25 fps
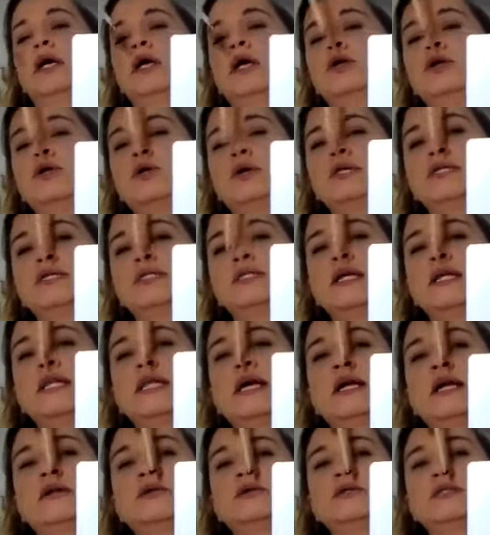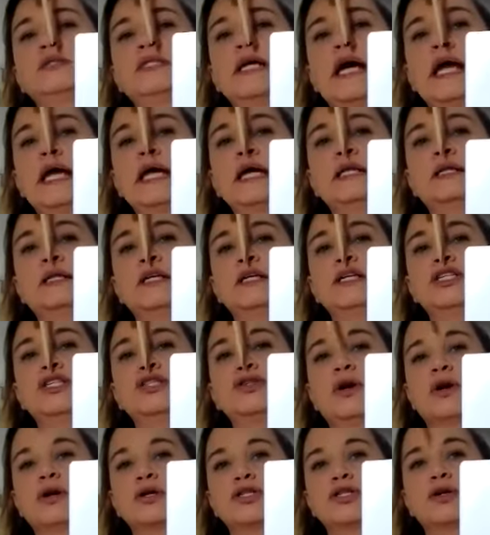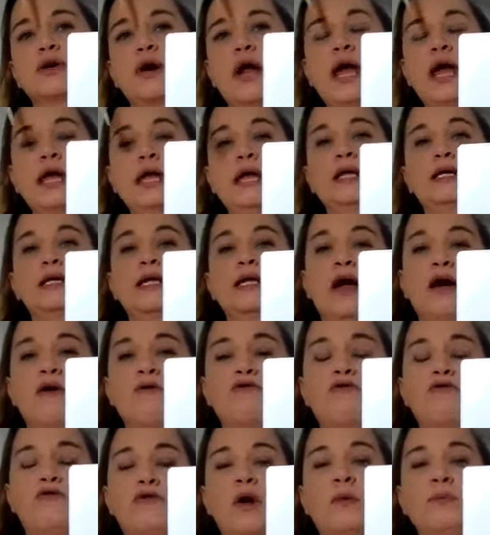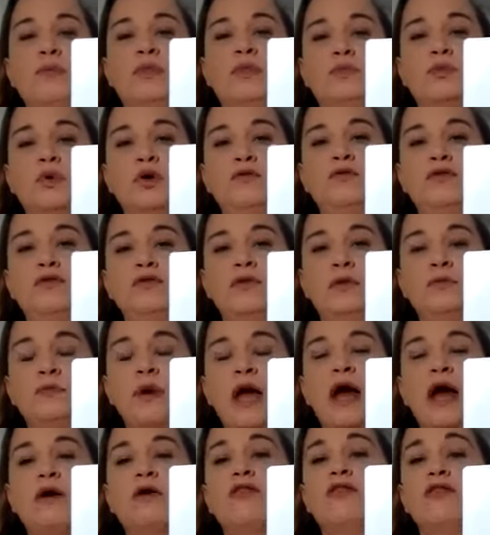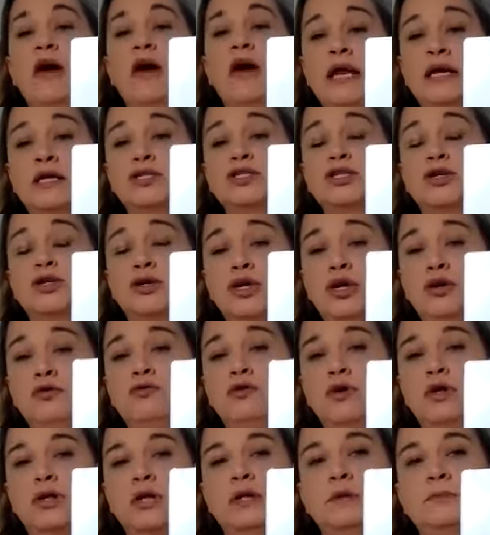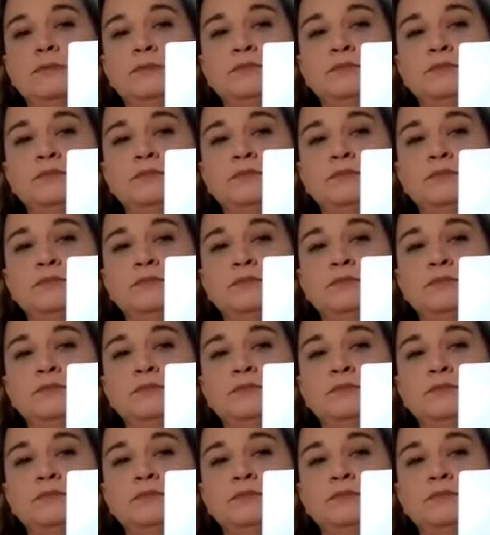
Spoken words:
you can see that little dangly structure hanging down from the roof of the mouth. That is your uvula.